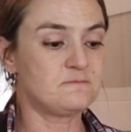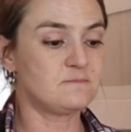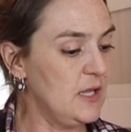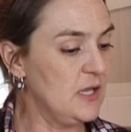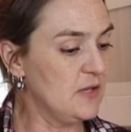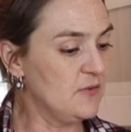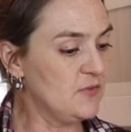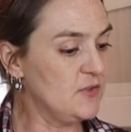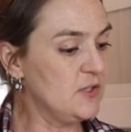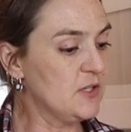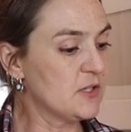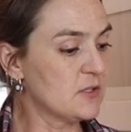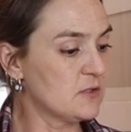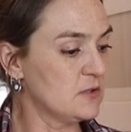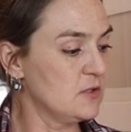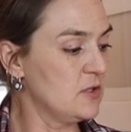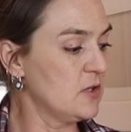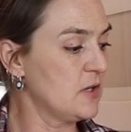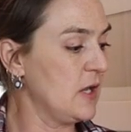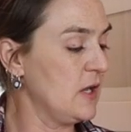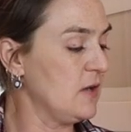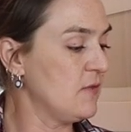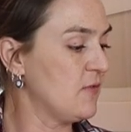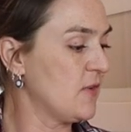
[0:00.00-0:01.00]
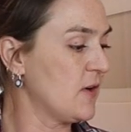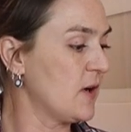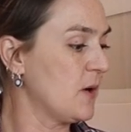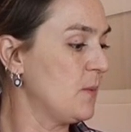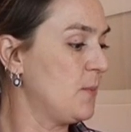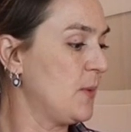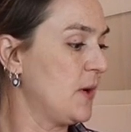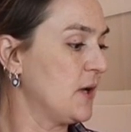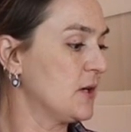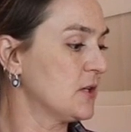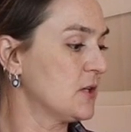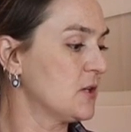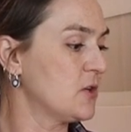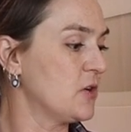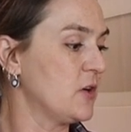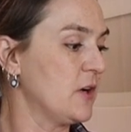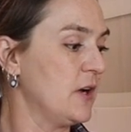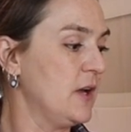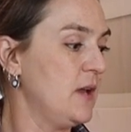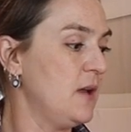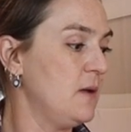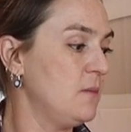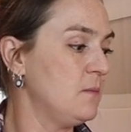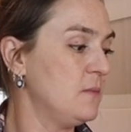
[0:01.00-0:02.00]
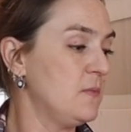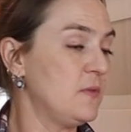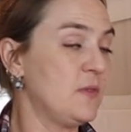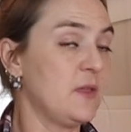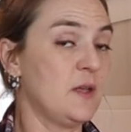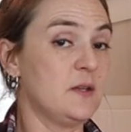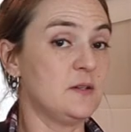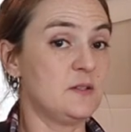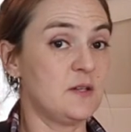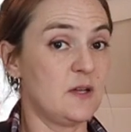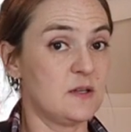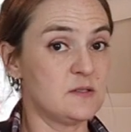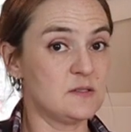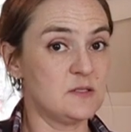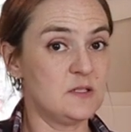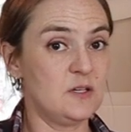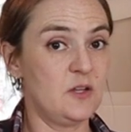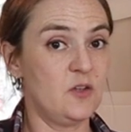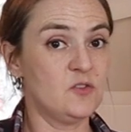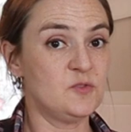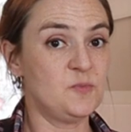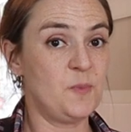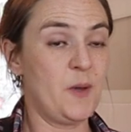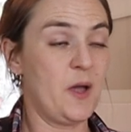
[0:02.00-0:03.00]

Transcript: If you're looking for a buttercream that doesn't use